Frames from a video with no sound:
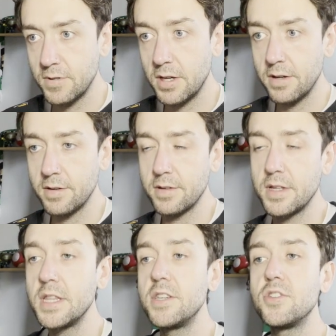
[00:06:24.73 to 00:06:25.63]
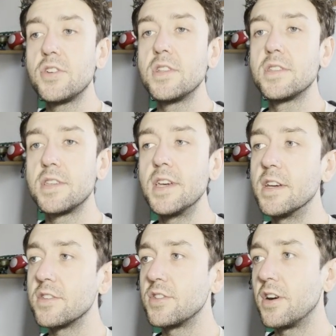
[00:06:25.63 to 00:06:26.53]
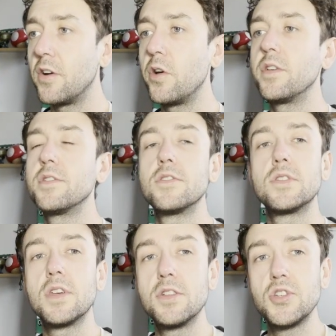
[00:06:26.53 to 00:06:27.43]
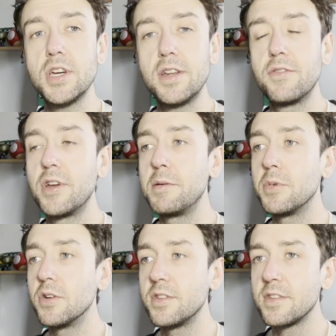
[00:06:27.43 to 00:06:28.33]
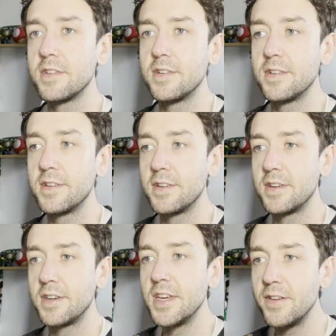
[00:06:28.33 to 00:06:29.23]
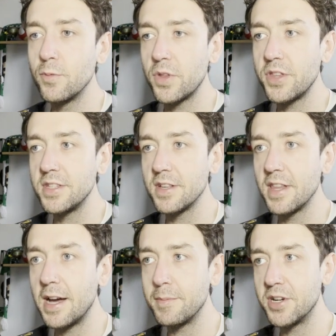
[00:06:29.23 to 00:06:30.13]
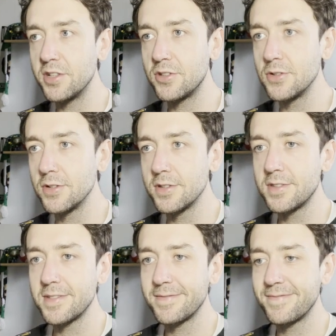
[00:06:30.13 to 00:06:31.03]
Oh, at least you can see it's not all sunshine and rainbows, even with these elaborate tools.